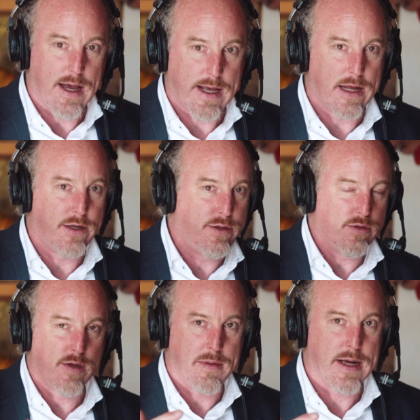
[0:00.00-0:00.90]
I got to do
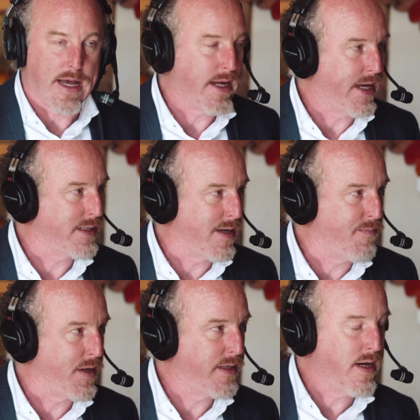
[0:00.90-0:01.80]
something, I got to get
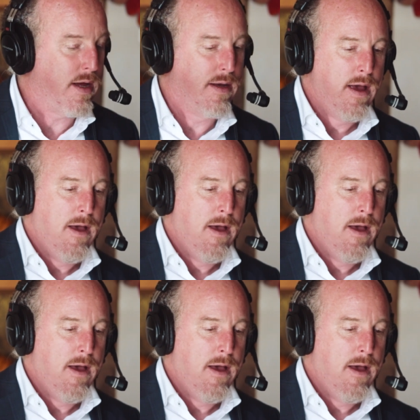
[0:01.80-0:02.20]
something done.